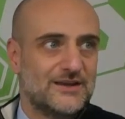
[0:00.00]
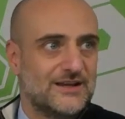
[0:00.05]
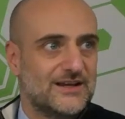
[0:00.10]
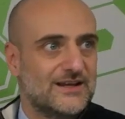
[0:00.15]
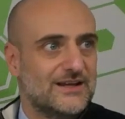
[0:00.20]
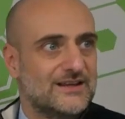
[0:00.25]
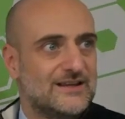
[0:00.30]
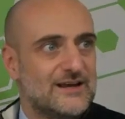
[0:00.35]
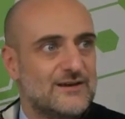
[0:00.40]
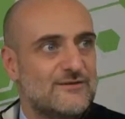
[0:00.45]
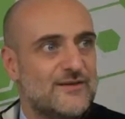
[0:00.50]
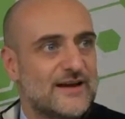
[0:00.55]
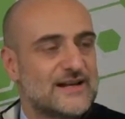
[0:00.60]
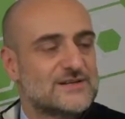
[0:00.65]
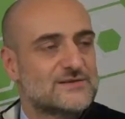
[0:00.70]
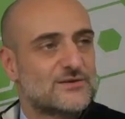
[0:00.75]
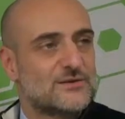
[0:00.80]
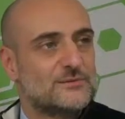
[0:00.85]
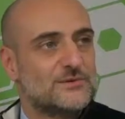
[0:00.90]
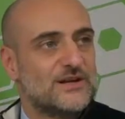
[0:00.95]

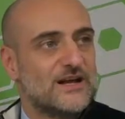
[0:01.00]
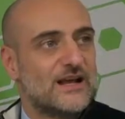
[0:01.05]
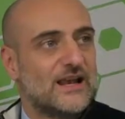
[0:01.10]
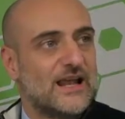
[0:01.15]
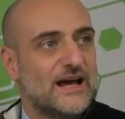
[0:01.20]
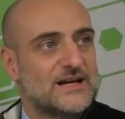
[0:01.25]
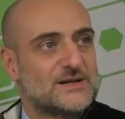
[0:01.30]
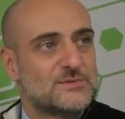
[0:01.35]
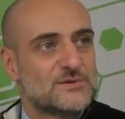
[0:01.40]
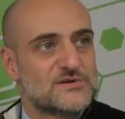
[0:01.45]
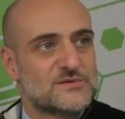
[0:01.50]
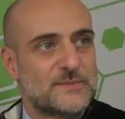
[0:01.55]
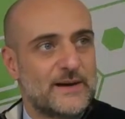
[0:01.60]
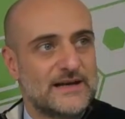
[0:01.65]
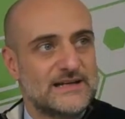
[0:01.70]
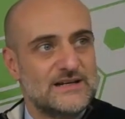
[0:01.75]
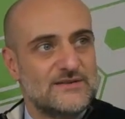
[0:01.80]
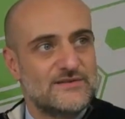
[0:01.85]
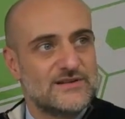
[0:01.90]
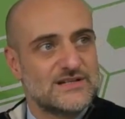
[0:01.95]
events from the Allied
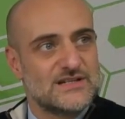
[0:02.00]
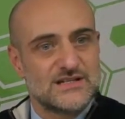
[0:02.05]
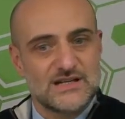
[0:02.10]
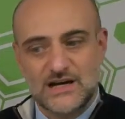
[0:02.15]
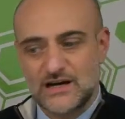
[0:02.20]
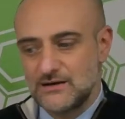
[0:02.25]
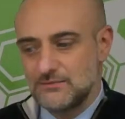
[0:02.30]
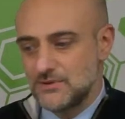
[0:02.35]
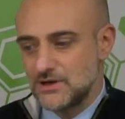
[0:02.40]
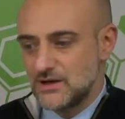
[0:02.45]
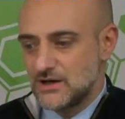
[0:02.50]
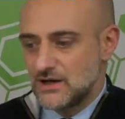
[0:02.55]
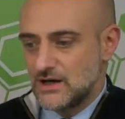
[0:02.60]
perspective this time.